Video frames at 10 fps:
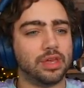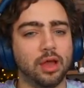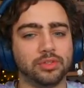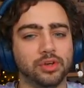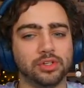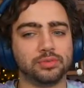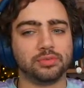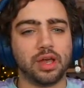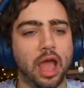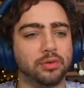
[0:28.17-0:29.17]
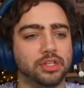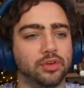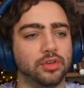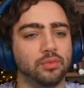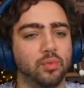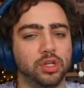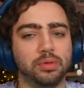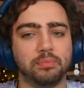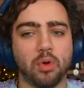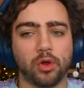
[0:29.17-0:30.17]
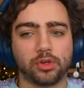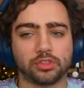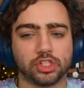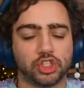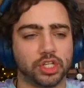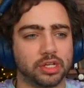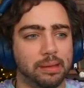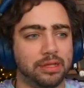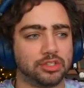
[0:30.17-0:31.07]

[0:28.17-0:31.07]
How dare you? How dare you? What do you mean Mario Kart's a shit game?